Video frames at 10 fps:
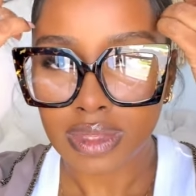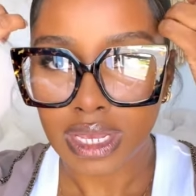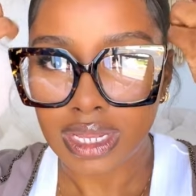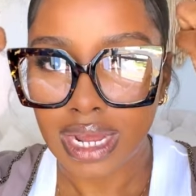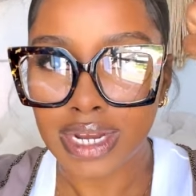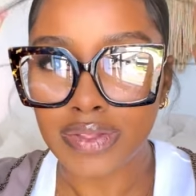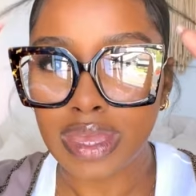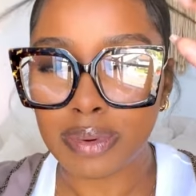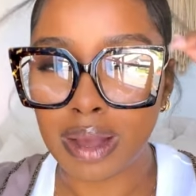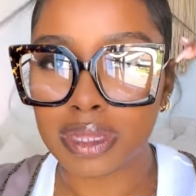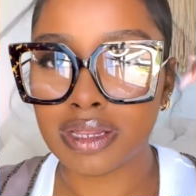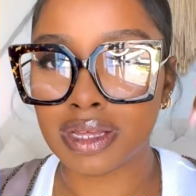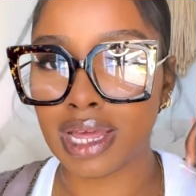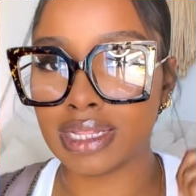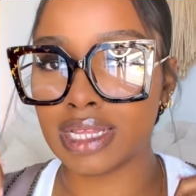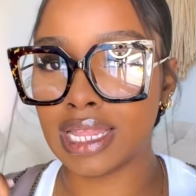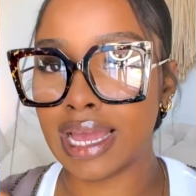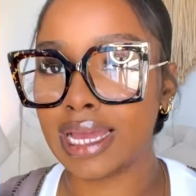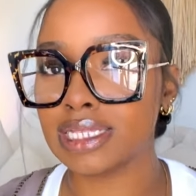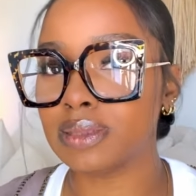And I know they probably look like the
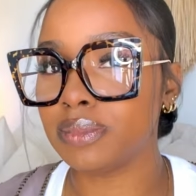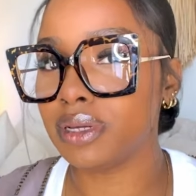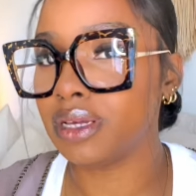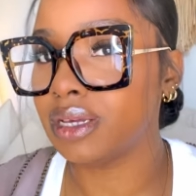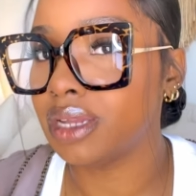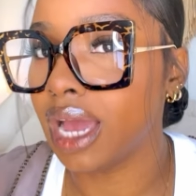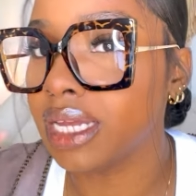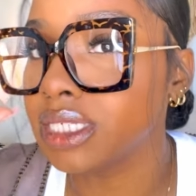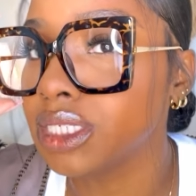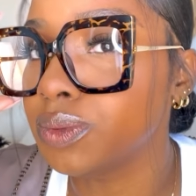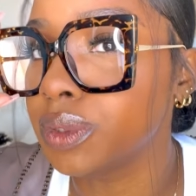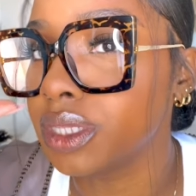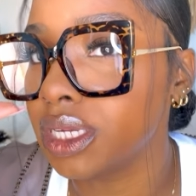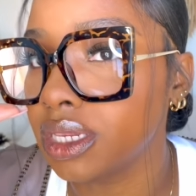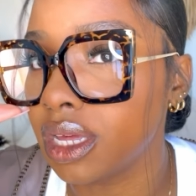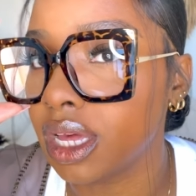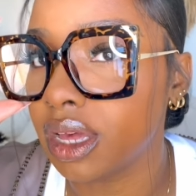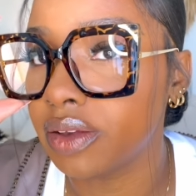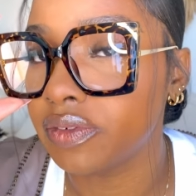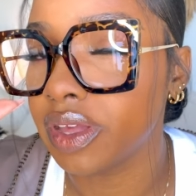last, but I just really
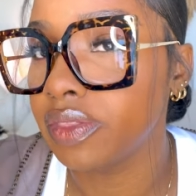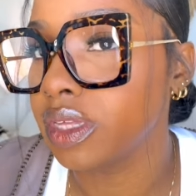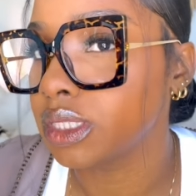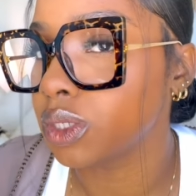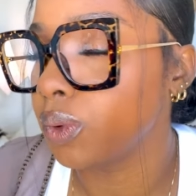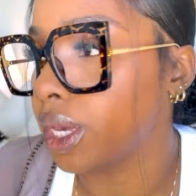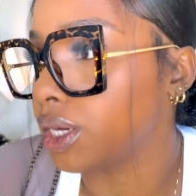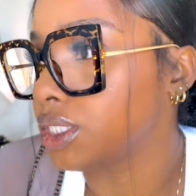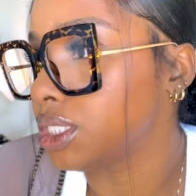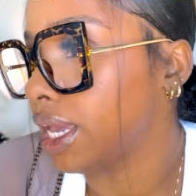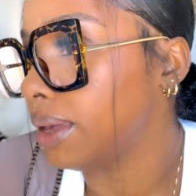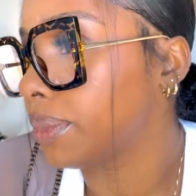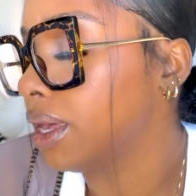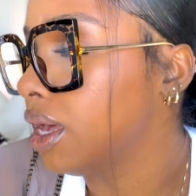love the square shape,